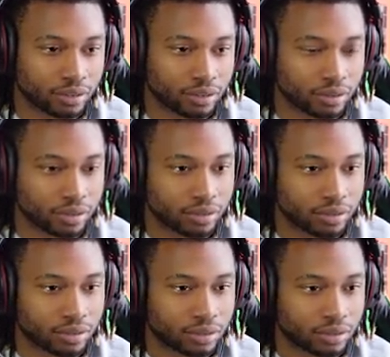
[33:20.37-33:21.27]

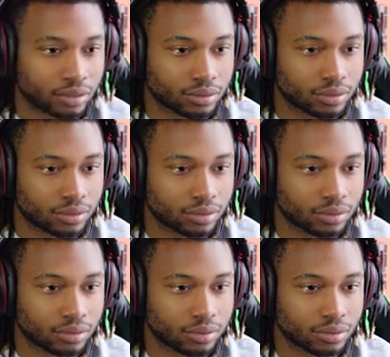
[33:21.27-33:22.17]

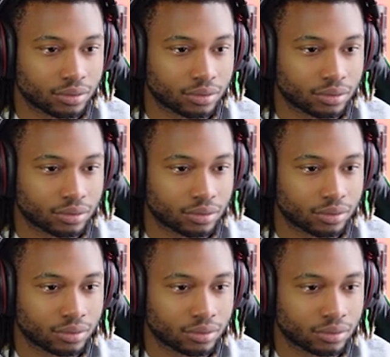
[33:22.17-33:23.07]

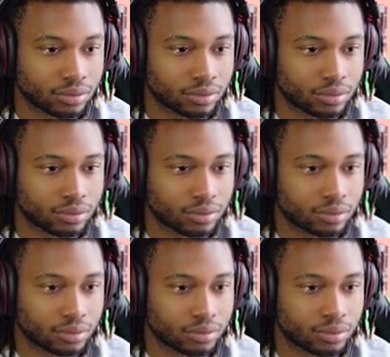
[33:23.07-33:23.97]

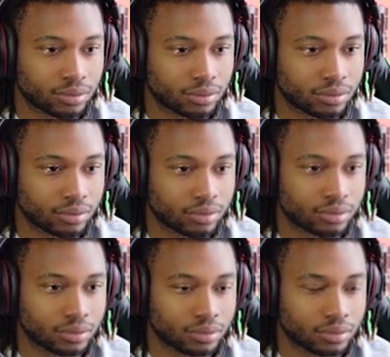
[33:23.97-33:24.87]

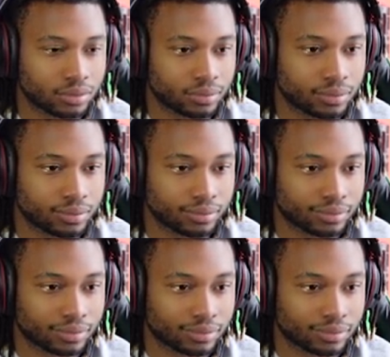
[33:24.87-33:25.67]
(silence)